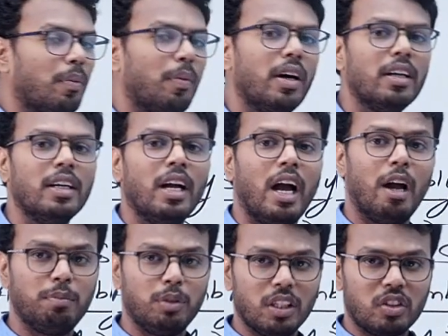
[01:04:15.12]
Sabha.
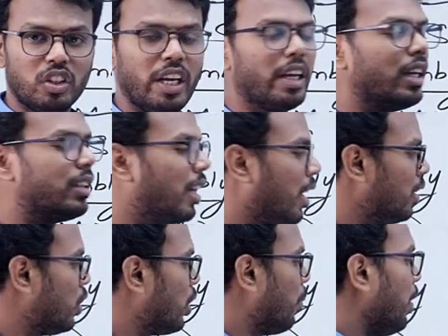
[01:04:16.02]
I'm just taking the
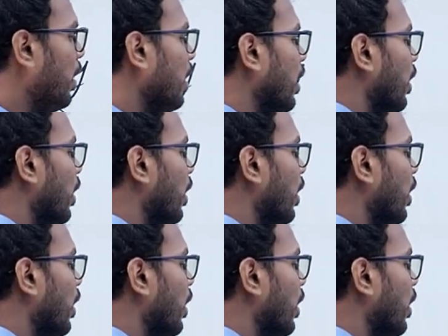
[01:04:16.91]
Rajya Sabha.